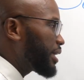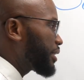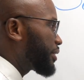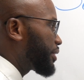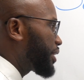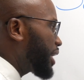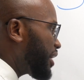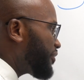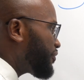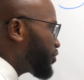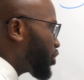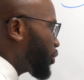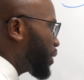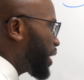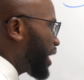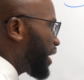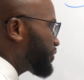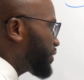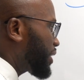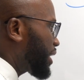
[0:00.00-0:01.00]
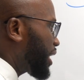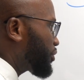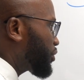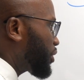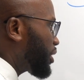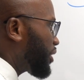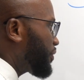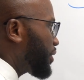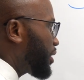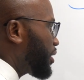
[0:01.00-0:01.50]
Therefore, we have to get
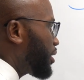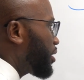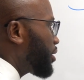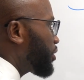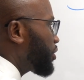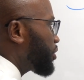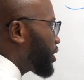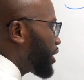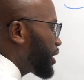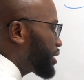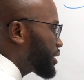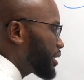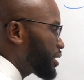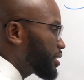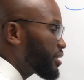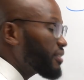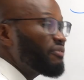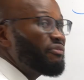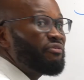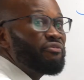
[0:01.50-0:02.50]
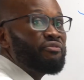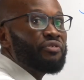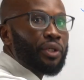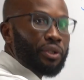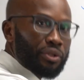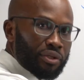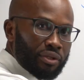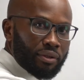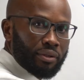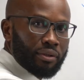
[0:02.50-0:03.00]
rid of the 13
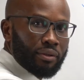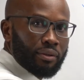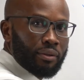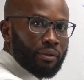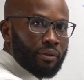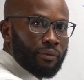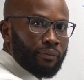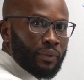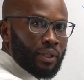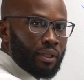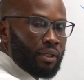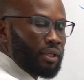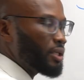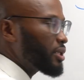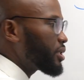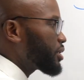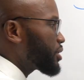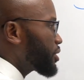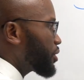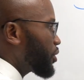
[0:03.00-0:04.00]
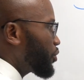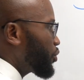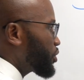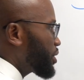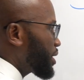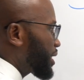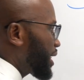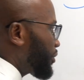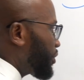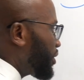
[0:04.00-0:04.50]
first. So
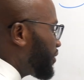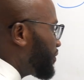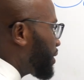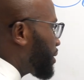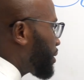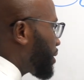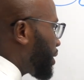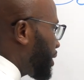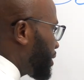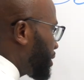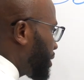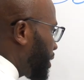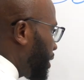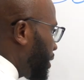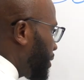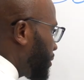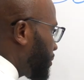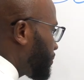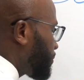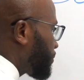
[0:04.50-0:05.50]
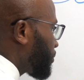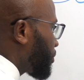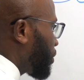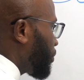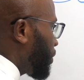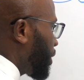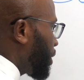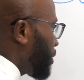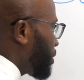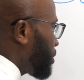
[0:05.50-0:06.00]
to get rid of the 13,
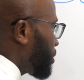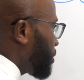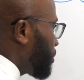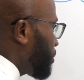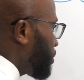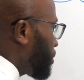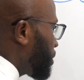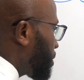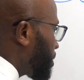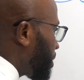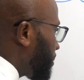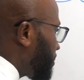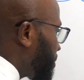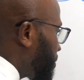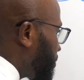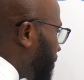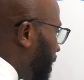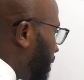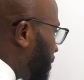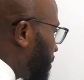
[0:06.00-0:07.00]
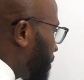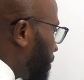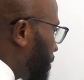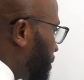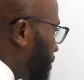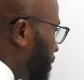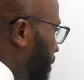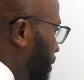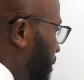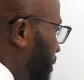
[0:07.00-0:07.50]
we're going to subtract
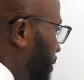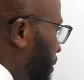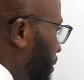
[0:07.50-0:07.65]
13.